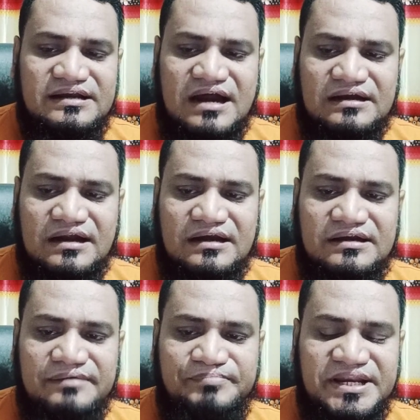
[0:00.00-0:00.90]

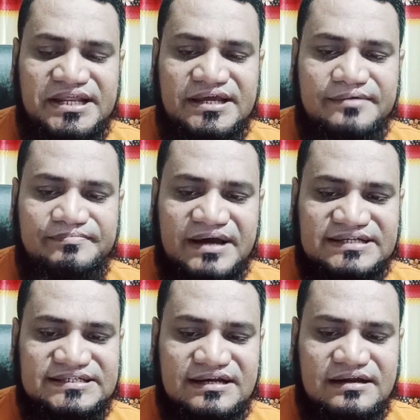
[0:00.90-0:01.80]
PDF,
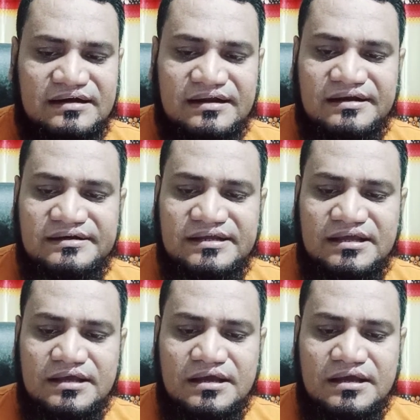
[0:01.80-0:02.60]
Excel data entry.